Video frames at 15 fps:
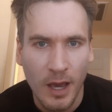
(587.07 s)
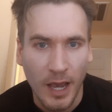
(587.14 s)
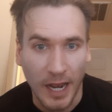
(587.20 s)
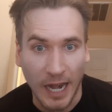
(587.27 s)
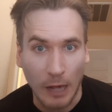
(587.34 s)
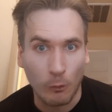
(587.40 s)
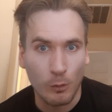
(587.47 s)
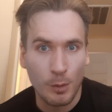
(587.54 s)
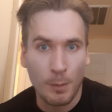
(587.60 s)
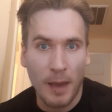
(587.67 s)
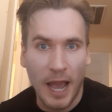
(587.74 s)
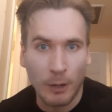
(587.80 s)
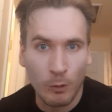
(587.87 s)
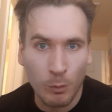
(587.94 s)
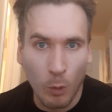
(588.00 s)
and I will be
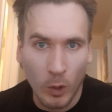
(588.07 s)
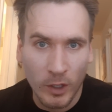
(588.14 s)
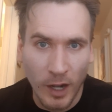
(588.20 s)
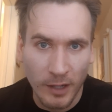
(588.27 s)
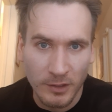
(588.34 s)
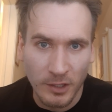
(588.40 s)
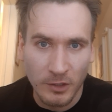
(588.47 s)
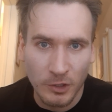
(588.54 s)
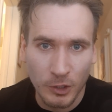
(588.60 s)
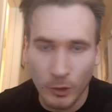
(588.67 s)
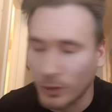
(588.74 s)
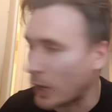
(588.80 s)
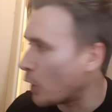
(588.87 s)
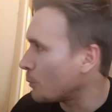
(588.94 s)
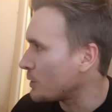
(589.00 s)
back with more content
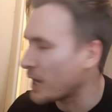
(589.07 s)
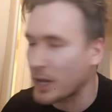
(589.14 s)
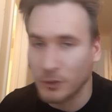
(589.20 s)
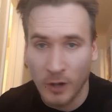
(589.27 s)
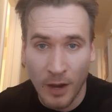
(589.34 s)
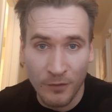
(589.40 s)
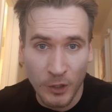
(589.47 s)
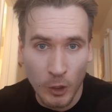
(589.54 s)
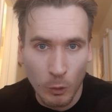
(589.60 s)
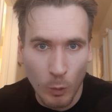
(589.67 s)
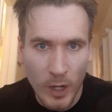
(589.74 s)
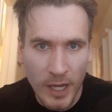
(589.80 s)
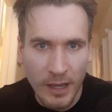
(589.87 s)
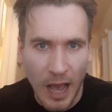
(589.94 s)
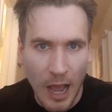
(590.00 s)
soon. I hope you guys are having a good week.